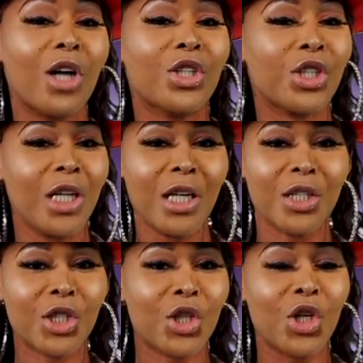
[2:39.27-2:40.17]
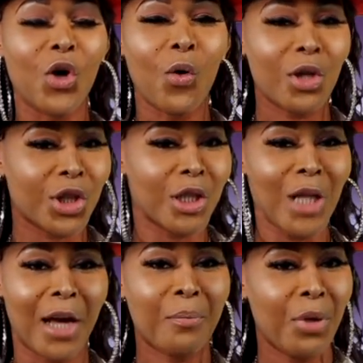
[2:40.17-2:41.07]
Because she is gorgeous.
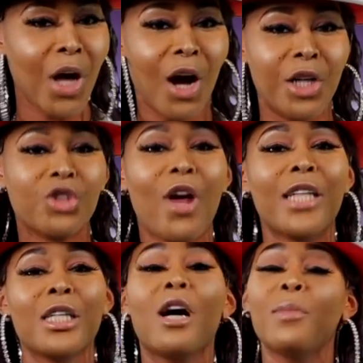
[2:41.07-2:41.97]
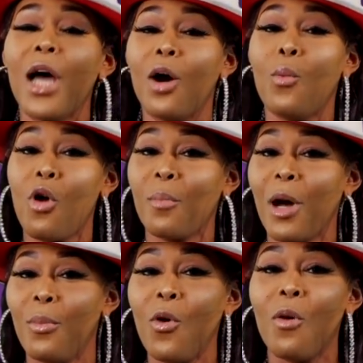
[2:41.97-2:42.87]
Like, put her in drag to come let her walk
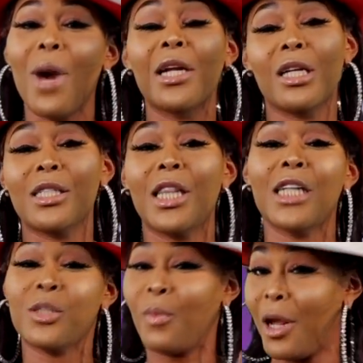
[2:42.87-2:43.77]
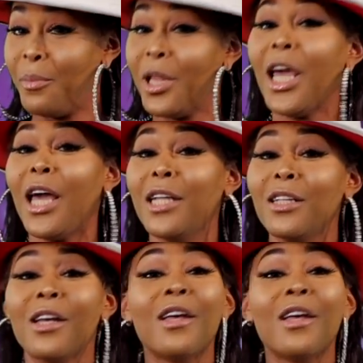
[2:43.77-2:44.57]
my ball. Monica said, that's my plan.